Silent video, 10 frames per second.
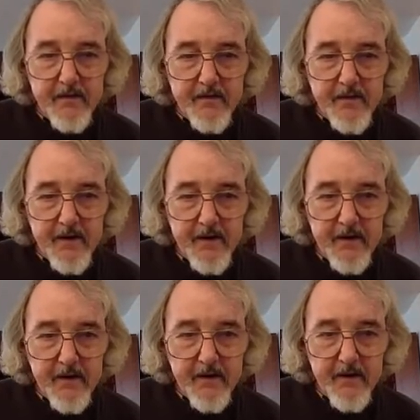let's
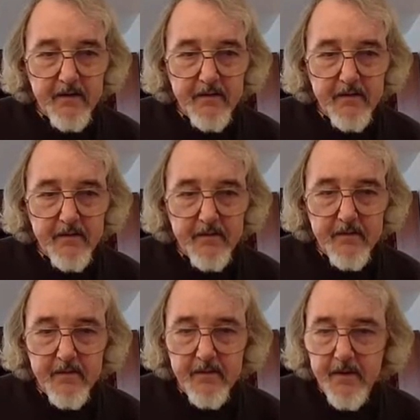see.
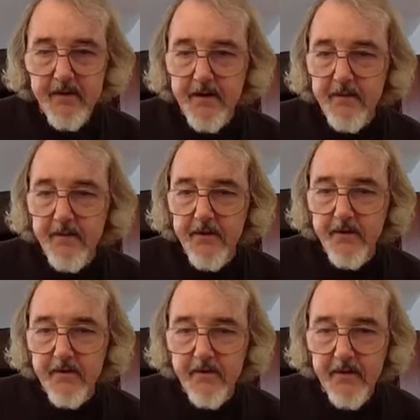I think I'm
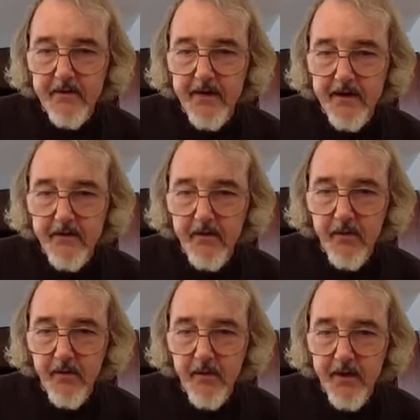going the exact
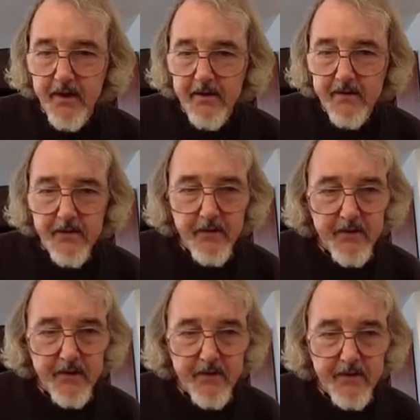wrong way. Do
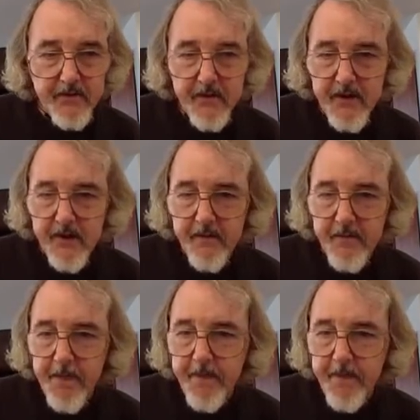I want to go this way?